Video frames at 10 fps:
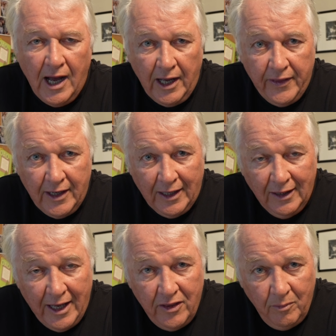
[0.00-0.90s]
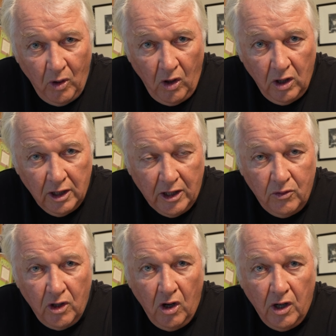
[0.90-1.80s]
Then I lay them all
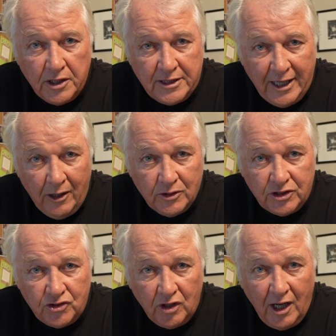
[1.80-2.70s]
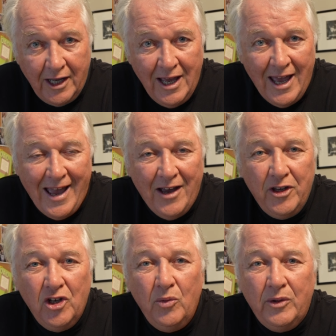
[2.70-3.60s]
out on towels to dry.
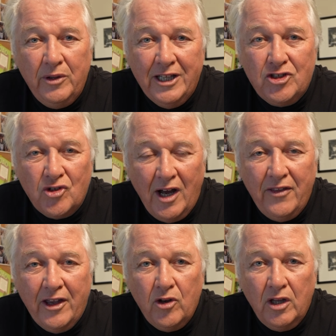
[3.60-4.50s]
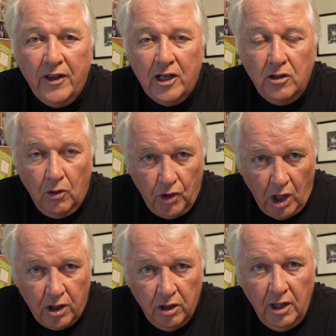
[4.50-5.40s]
And you know what? When they dry, they go
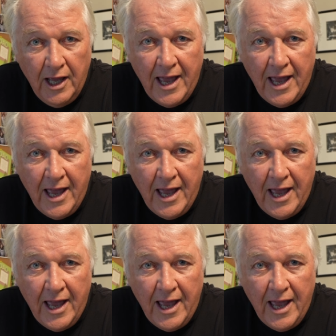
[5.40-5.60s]
darker.